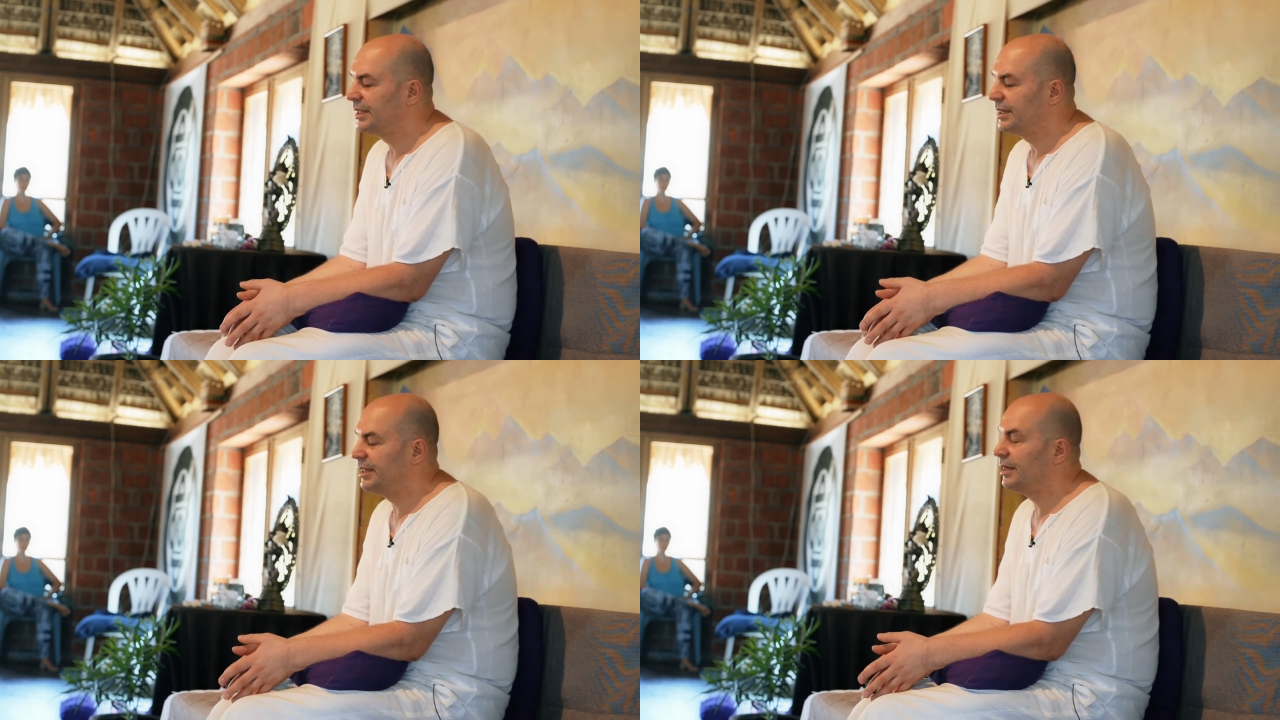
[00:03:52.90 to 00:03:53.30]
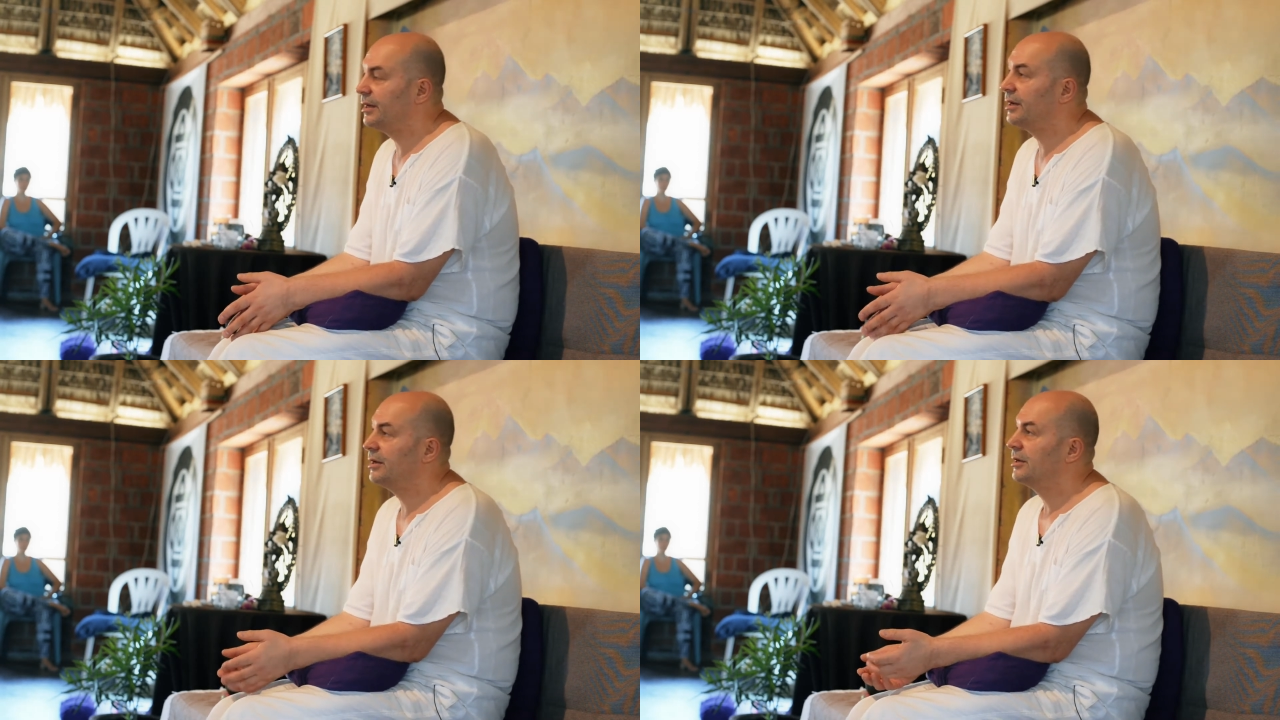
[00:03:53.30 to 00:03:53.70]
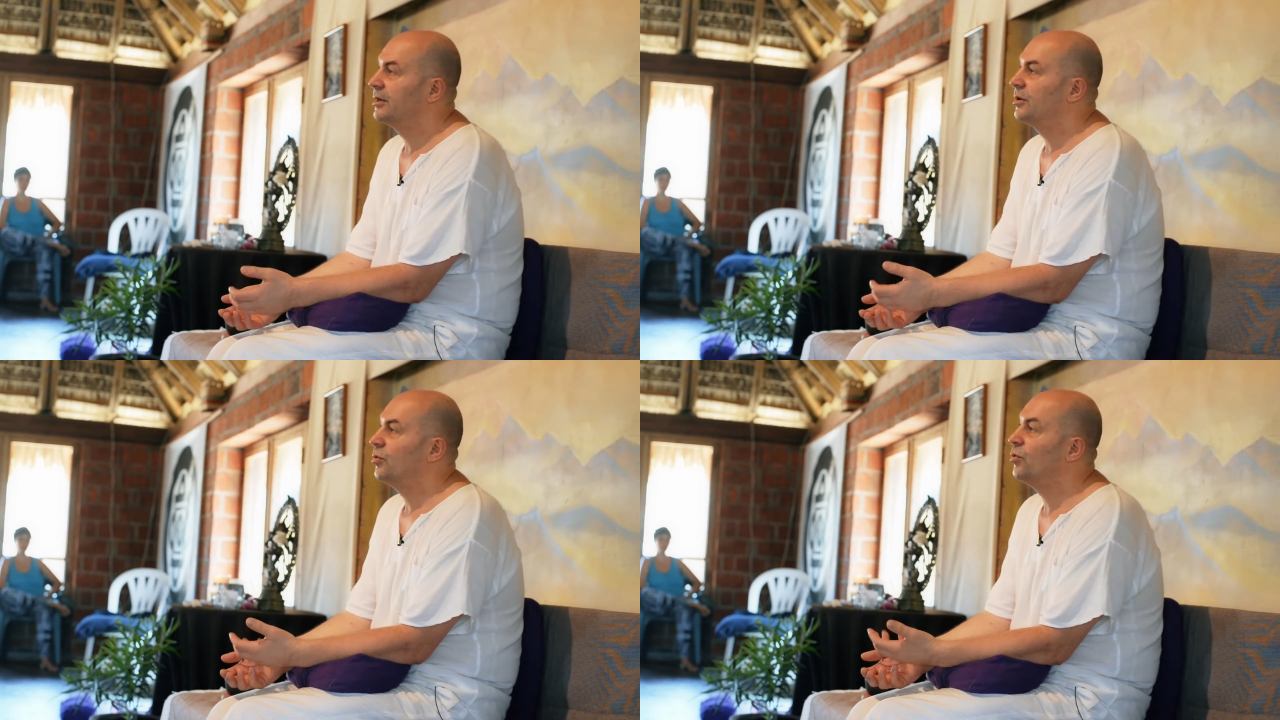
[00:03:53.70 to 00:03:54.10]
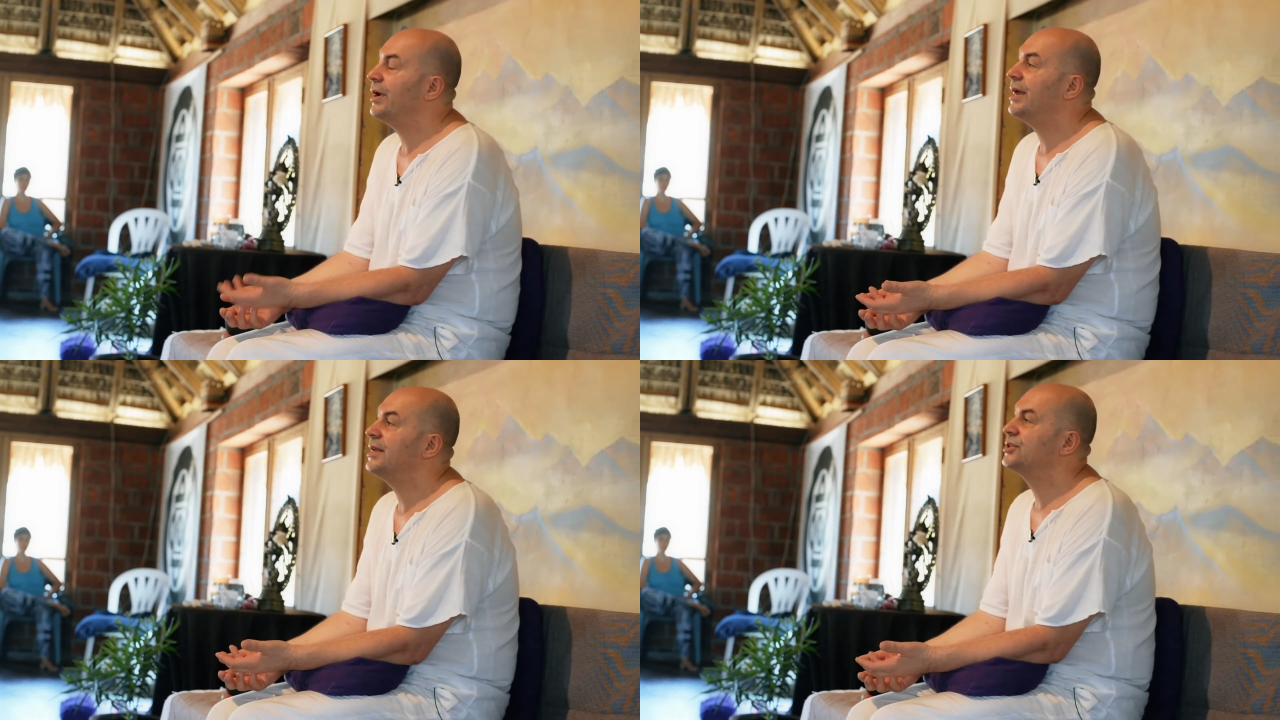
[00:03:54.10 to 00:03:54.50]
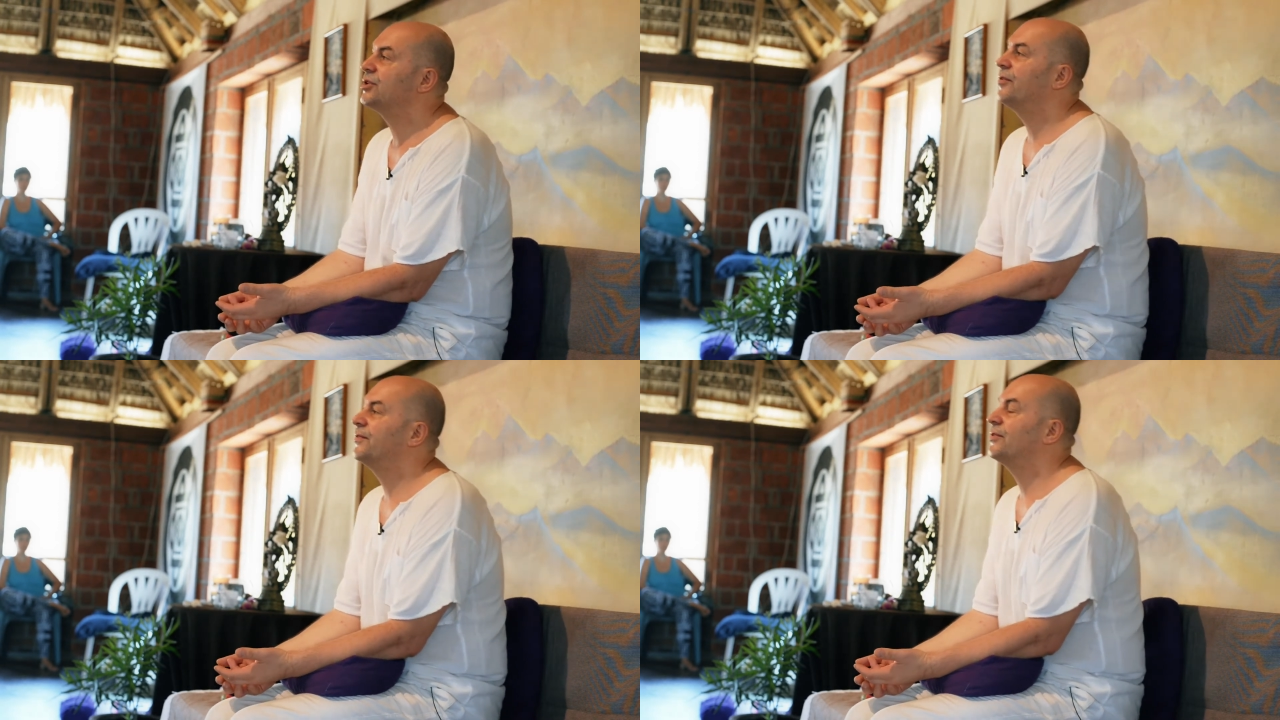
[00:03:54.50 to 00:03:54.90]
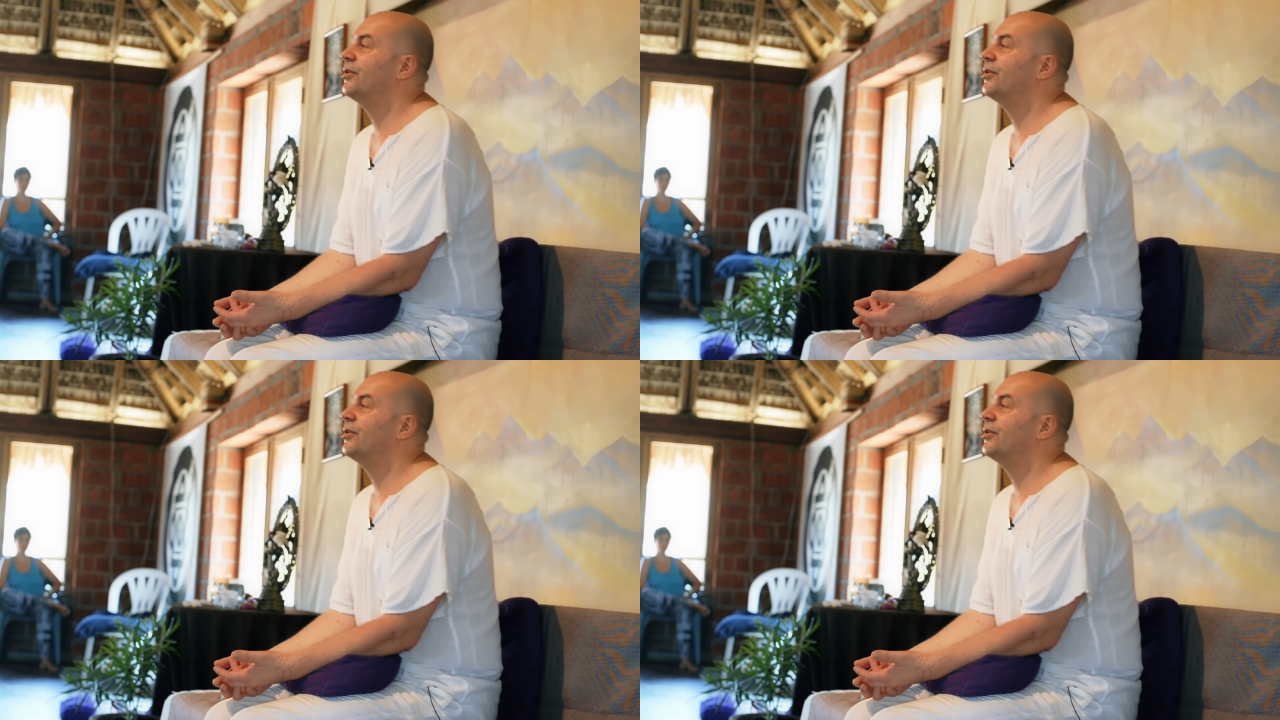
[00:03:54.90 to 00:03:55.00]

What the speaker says: the ways of